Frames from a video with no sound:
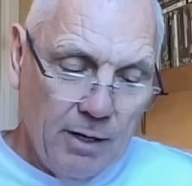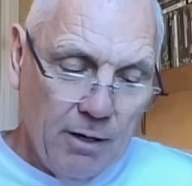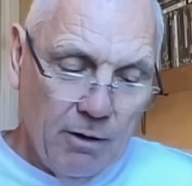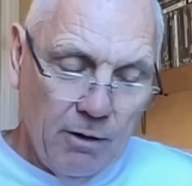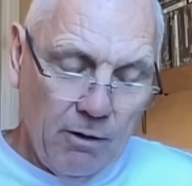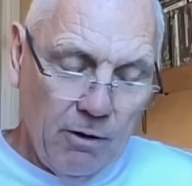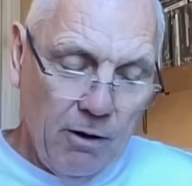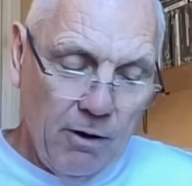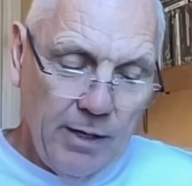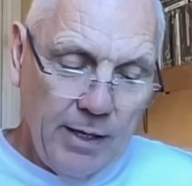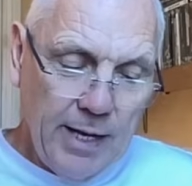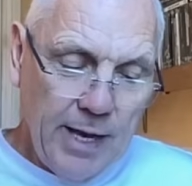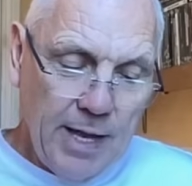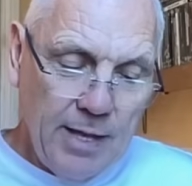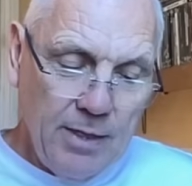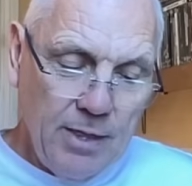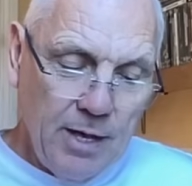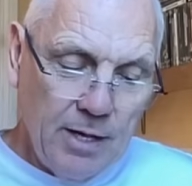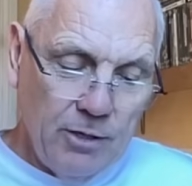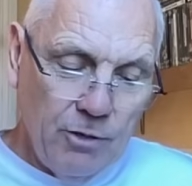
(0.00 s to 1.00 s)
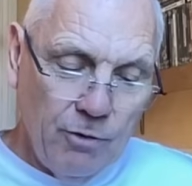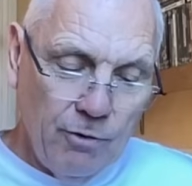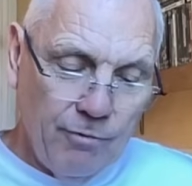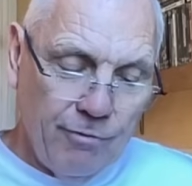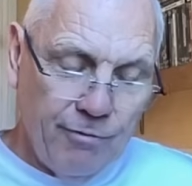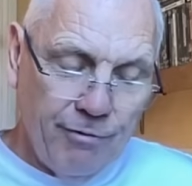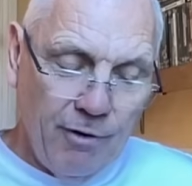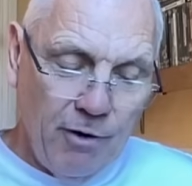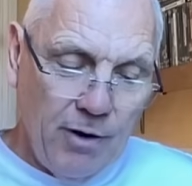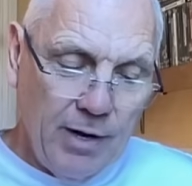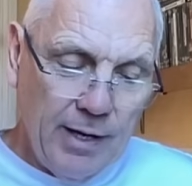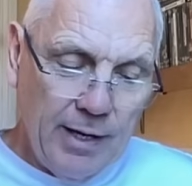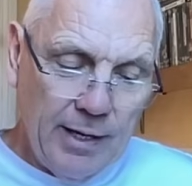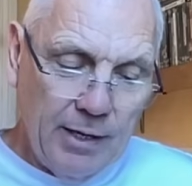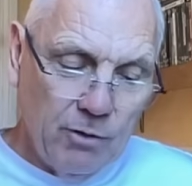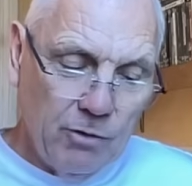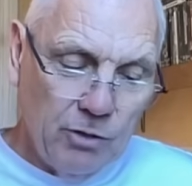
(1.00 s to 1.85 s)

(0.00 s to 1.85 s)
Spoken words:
I'm kind of getting that you're finally